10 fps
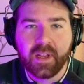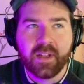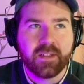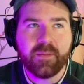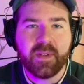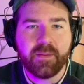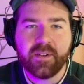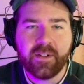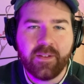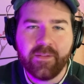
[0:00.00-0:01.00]
sometimes you
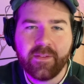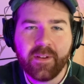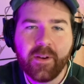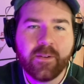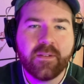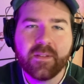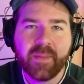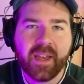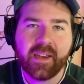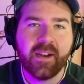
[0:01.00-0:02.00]
don't even know who the
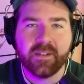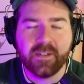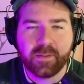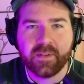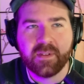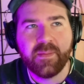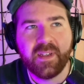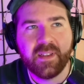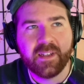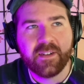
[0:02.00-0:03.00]
main character is supposed to be
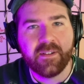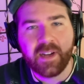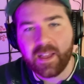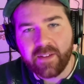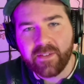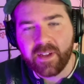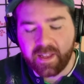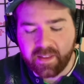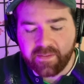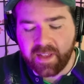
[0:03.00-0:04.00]
in that show, and I love it. I
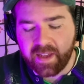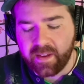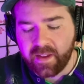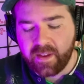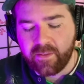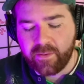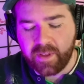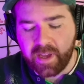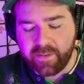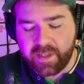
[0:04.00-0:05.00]
love that for
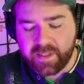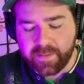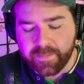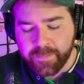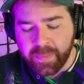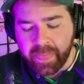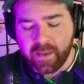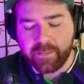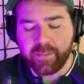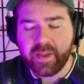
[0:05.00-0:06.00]
that reason.
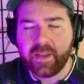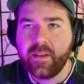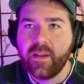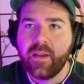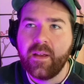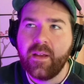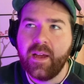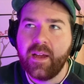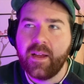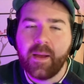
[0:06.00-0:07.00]
But
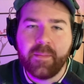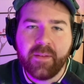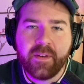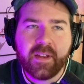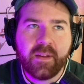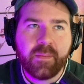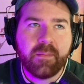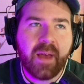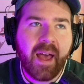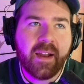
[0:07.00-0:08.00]
I'm never gonna be
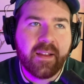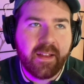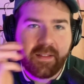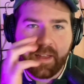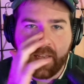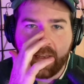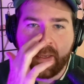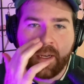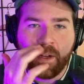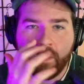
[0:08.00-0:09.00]
mad at, like,
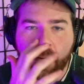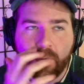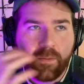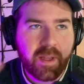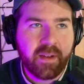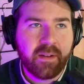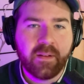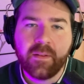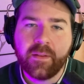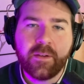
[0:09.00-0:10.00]
you know, when
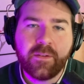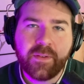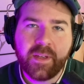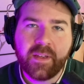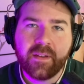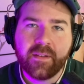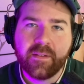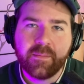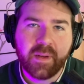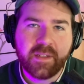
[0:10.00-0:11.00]
Luffy
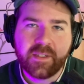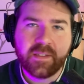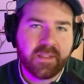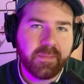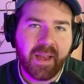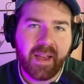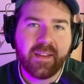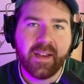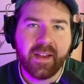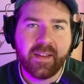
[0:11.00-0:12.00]
punches the bad
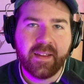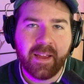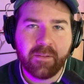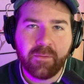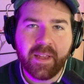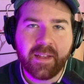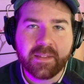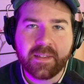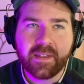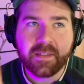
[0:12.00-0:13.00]
guy and
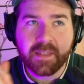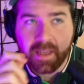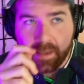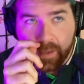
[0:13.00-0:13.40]
wins. It's like,